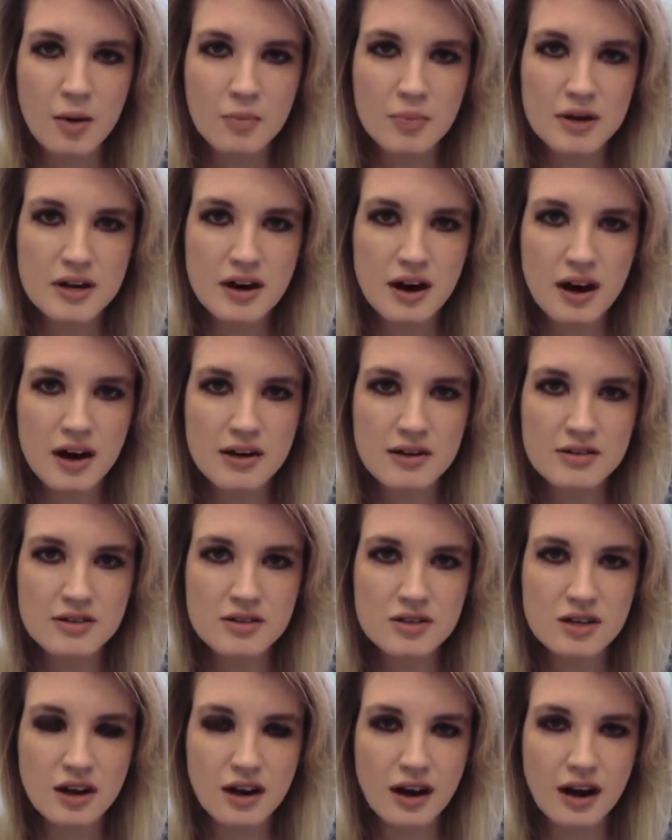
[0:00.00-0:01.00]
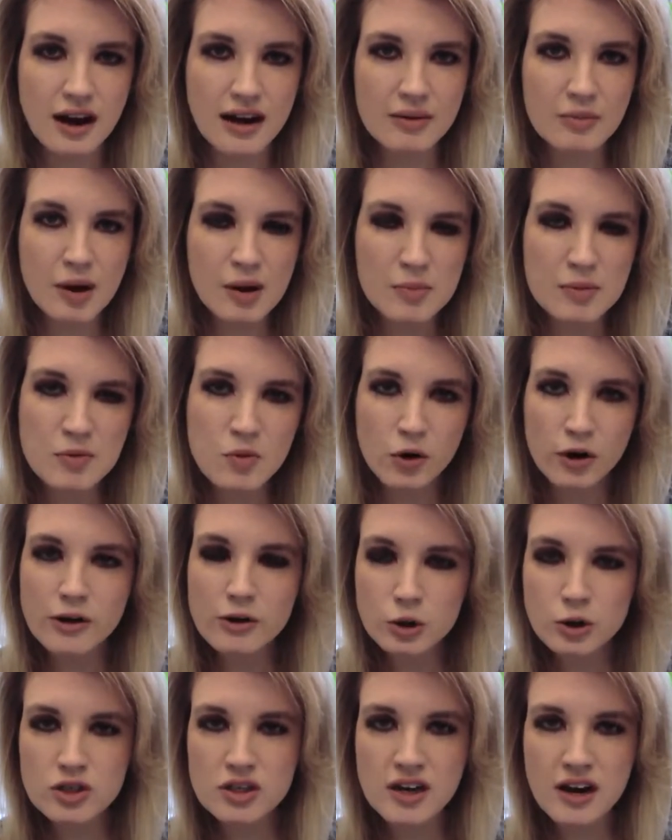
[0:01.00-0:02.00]
Because it might be more
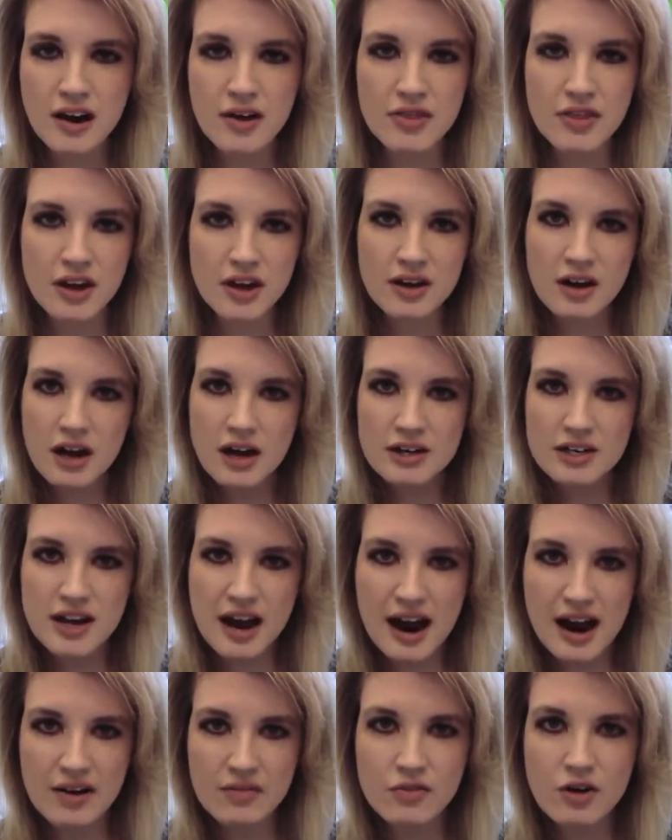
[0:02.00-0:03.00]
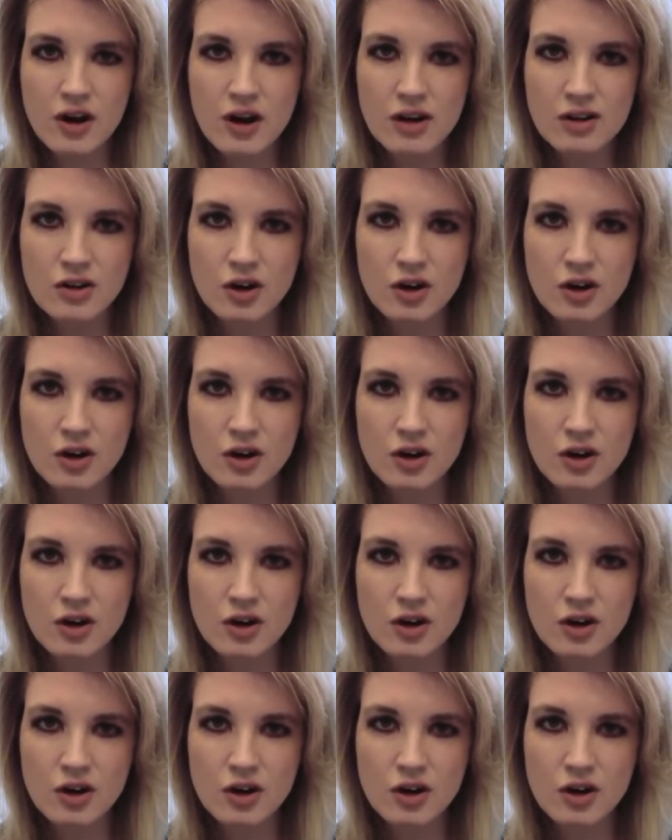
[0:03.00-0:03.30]
interesting, I think, to have,